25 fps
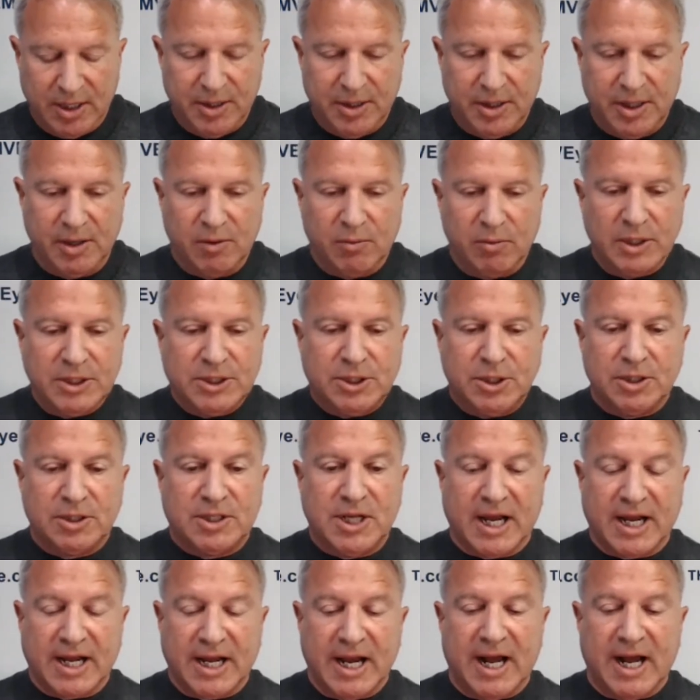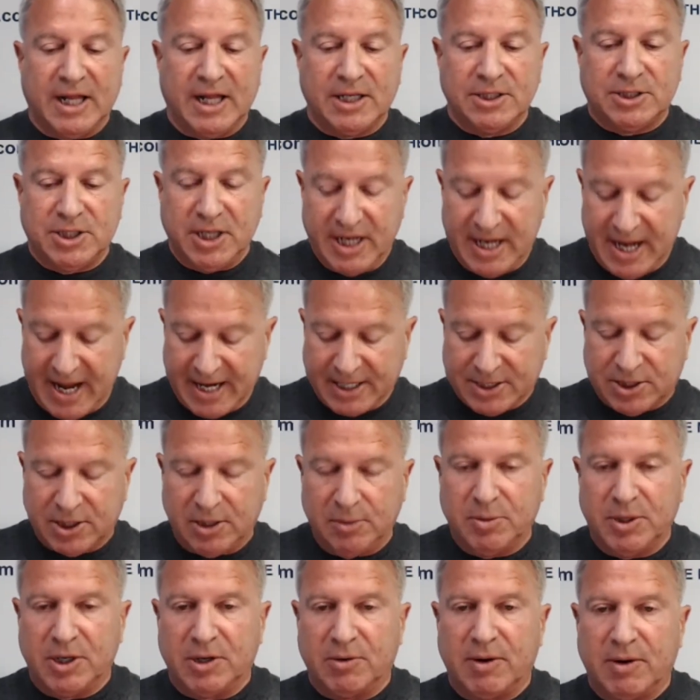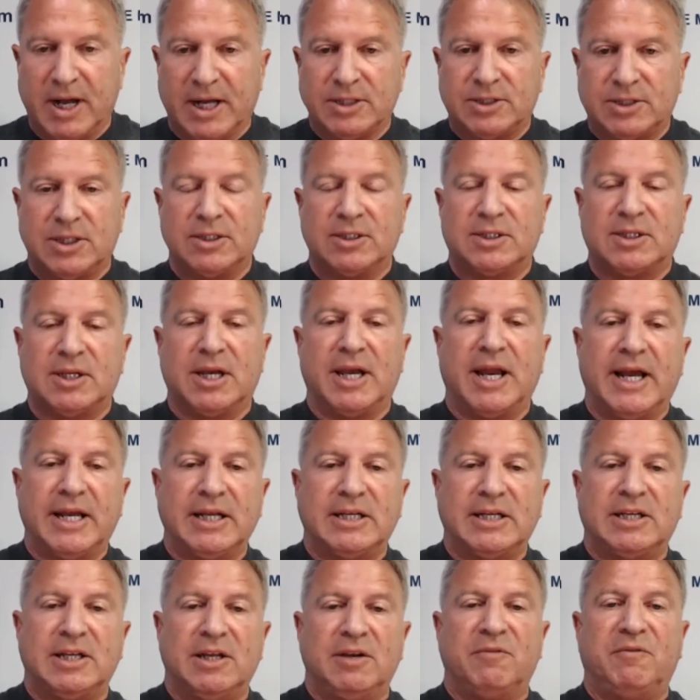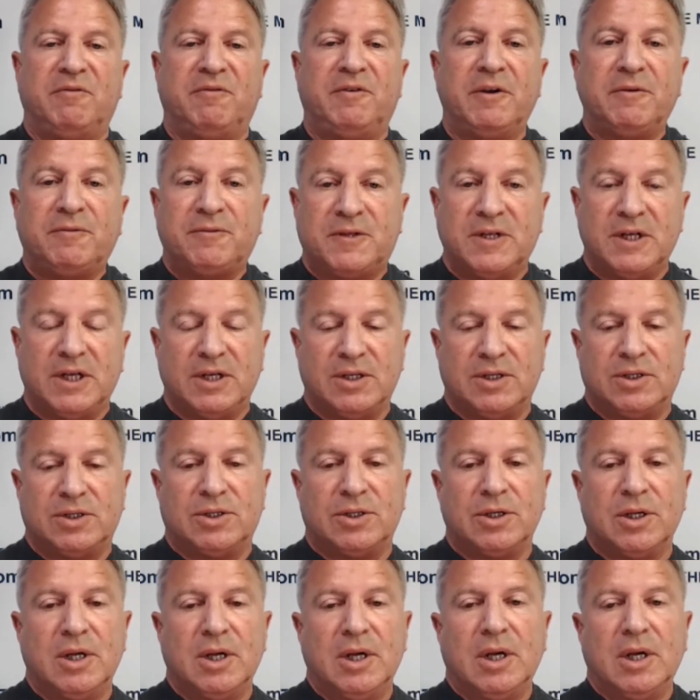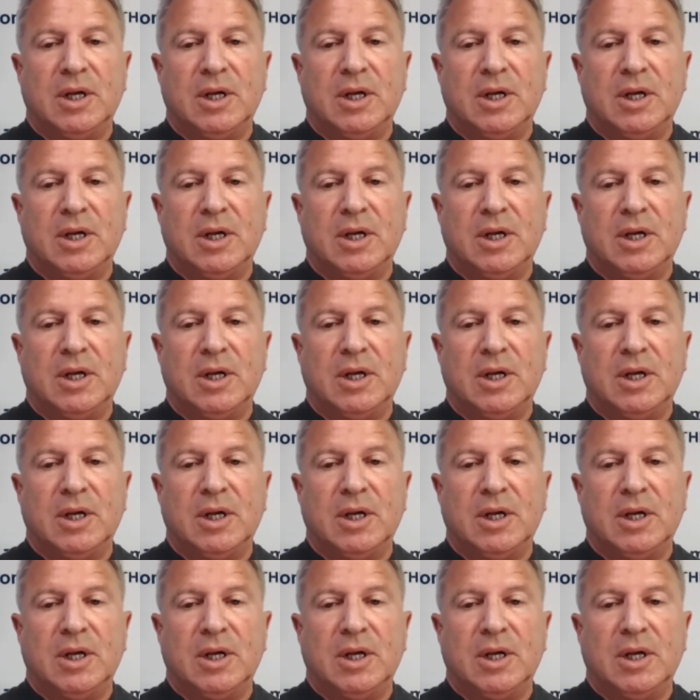The original technology had actually been around since the 1950s.